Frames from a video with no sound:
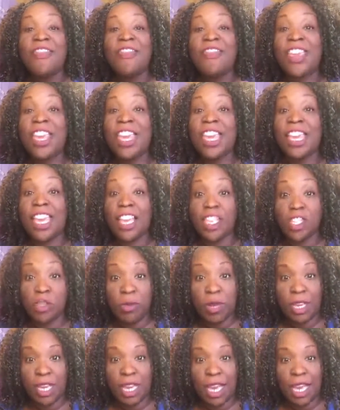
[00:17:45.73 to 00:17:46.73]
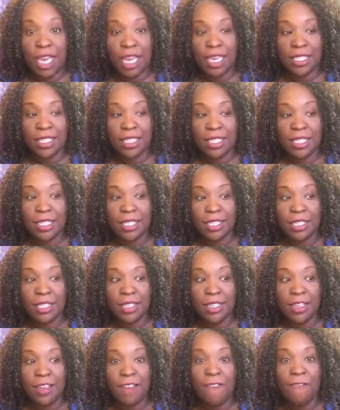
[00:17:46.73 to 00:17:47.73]
then guess what, guys?
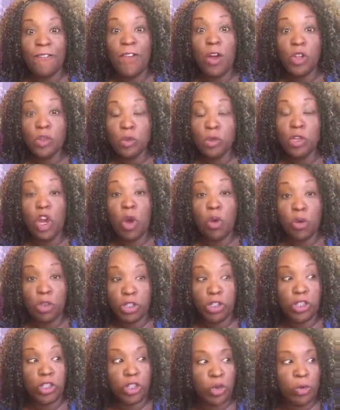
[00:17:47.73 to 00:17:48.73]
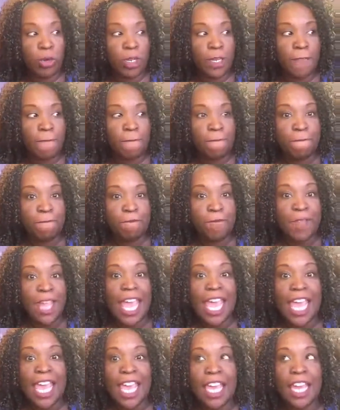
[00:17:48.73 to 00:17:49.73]
Folks will know what you're doing,
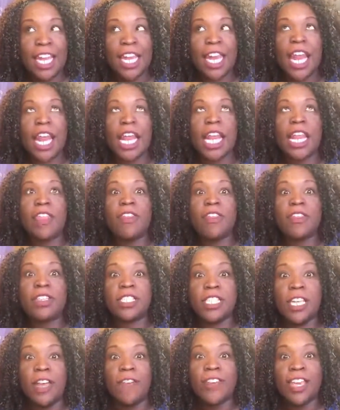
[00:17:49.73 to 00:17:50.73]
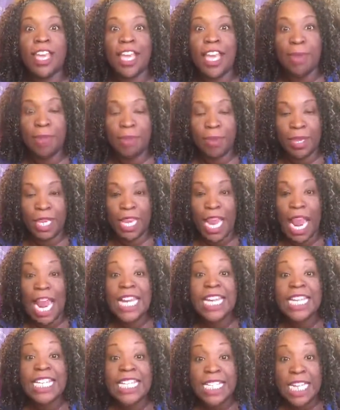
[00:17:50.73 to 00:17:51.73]
and stuff can be
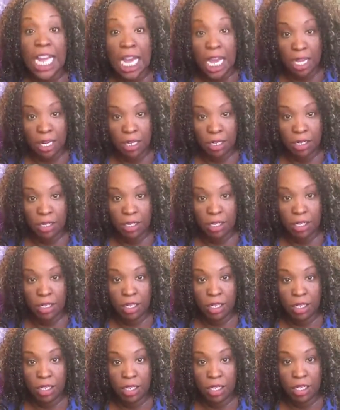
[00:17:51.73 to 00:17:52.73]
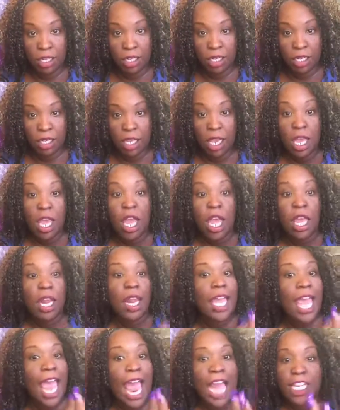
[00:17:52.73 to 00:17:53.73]
done.
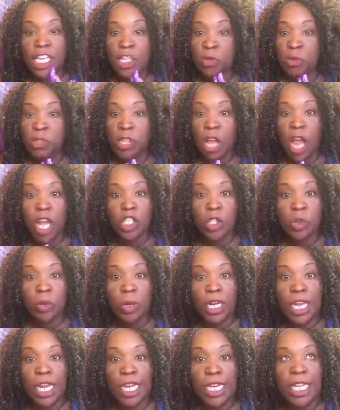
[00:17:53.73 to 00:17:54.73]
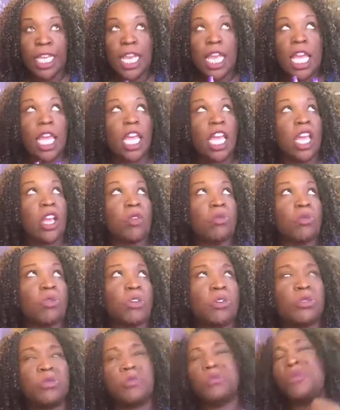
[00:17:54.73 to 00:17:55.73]
Like, I just was talking to a lady.
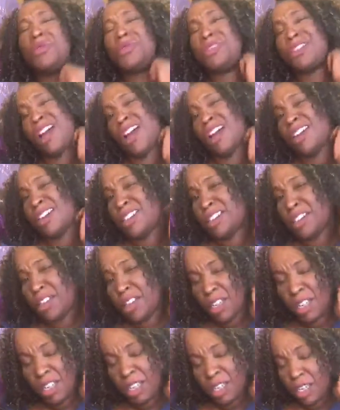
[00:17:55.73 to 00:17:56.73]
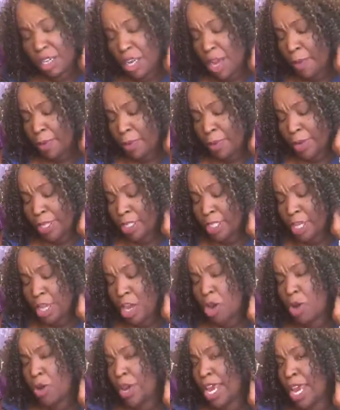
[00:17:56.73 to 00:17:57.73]
Well, we were talking a couple of weeks
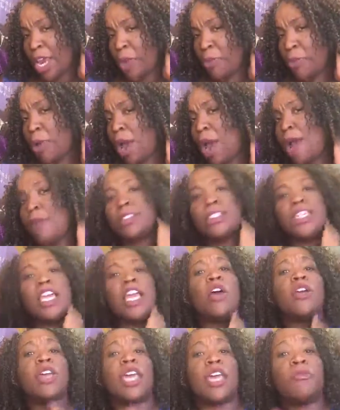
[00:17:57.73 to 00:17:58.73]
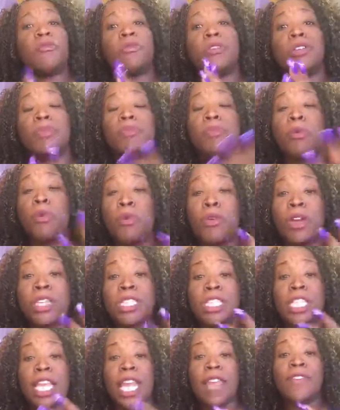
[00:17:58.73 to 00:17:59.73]
ago, and I was like, okay, well,
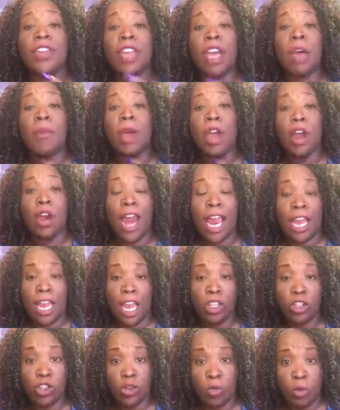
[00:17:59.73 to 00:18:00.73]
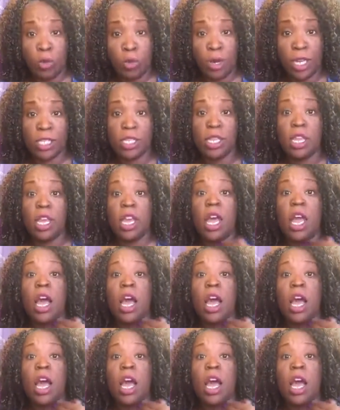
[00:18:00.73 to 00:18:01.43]
boys is heavy on my heart. I got 2 boys.